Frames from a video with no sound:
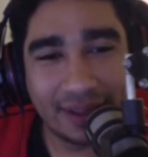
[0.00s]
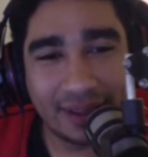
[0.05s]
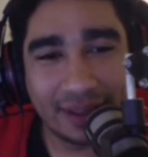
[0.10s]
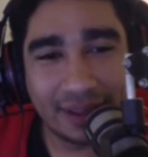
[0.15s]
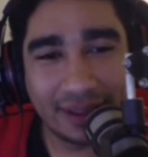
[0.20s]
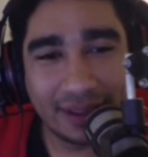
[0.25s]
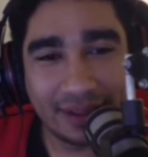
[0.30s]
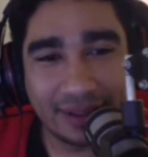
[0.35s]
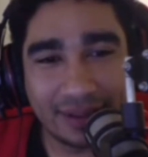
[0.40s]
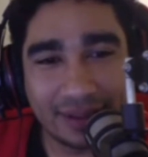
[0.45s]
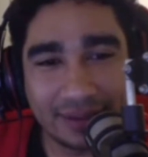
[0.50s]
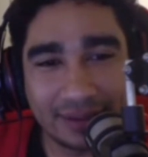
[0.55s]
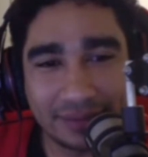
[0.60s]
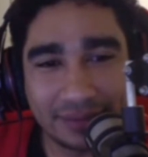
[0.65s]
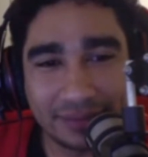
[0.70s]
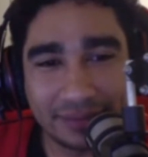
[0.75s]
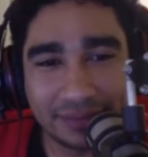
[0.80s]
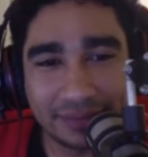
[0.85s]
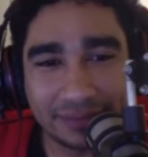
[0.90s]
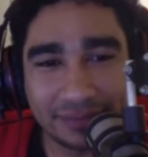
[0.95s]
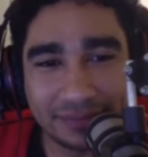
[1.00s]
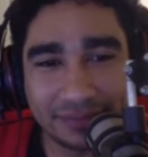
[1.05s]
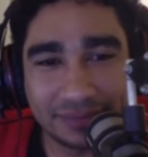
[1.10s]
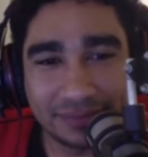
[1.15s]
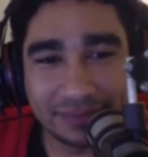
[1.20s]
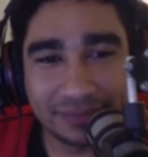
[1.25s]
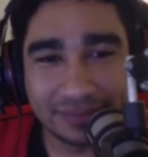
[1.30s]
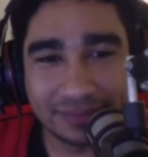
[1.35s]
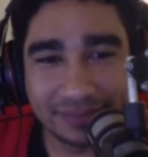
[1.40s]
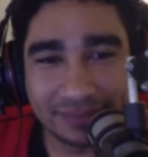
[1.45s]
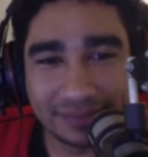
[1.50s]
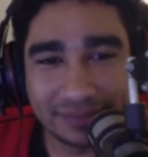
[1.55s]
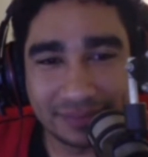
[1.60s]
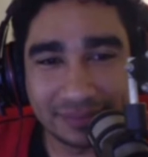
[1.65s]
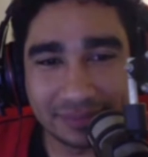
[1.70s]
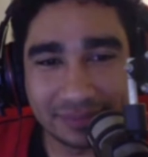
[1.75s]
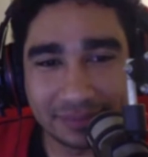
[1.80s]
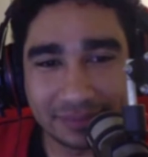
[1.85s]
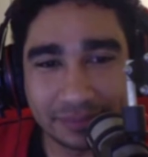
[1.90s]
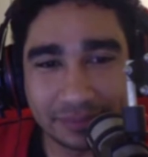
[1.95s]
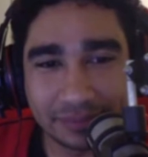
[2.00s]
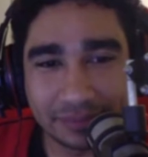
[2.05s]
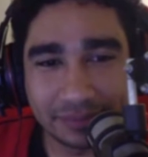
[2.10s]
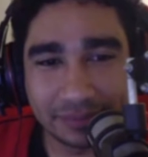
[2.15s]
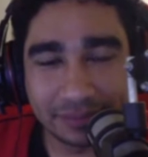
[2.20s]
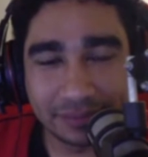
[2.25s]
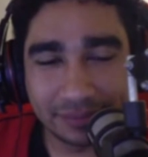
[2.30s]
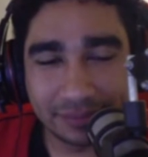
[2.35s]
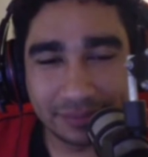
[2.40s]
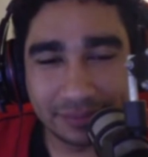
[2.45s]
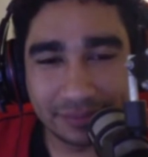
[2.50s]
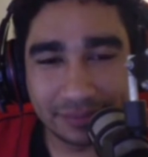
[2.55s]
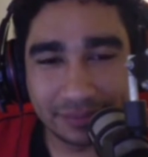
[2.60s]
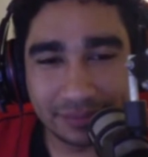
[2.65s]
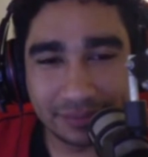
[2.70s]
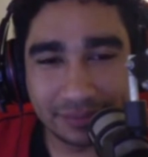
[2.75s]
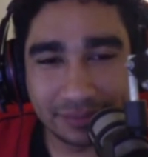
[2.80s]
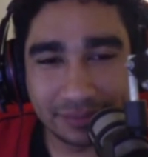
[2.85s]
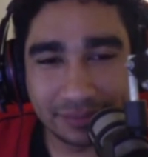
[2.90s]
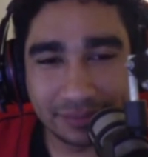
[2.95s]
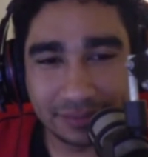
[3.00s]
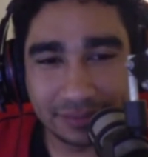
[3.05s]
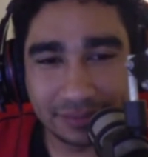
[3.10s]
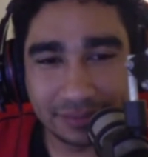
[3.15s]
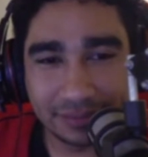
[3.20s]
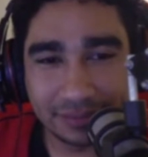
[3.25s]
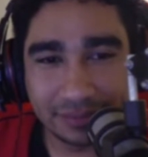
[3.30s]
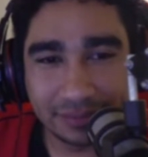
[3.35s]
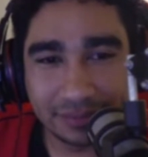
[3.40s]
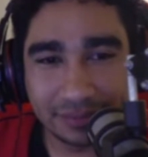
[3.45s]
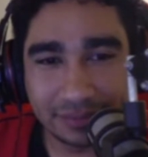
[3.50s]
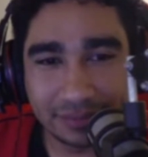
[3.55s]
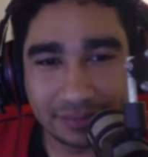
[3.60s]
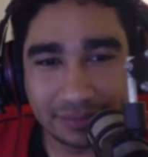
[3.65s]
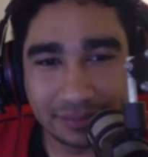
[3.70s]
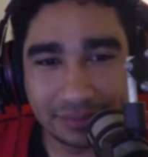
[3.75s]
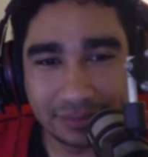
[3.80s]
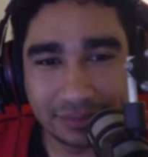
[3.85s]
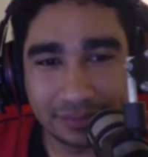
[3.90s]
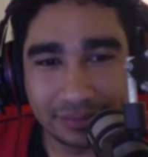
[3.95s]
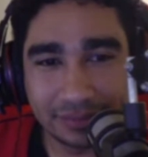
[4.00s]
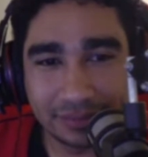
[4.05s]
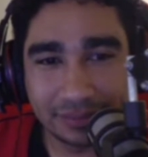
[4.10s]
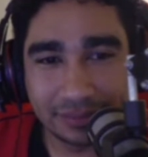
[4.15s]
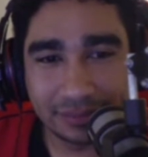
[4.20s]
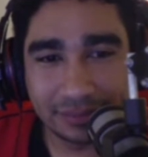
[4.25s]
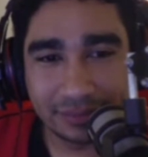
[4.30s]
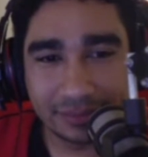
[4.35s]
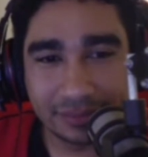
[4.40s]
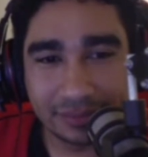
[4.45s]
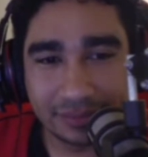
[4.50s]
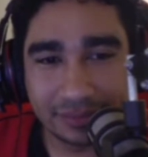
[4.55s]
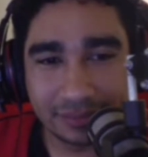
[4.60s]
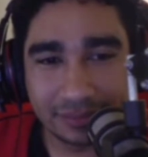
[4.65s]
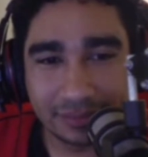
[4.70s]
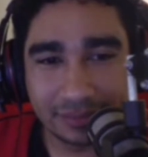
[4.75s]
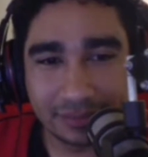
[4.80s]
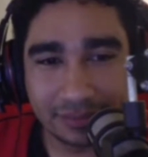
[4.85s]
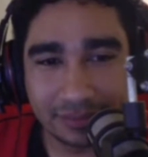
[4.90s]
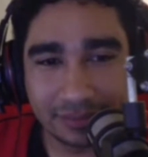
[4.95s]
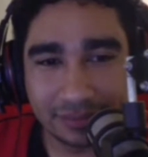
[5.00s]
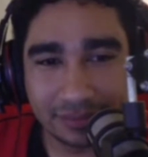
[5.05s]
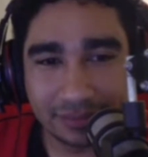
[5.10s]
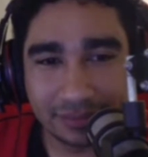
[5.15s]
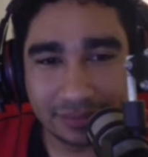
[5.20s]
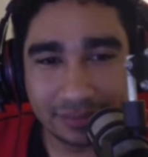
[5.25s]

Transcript: This person isn't speaking.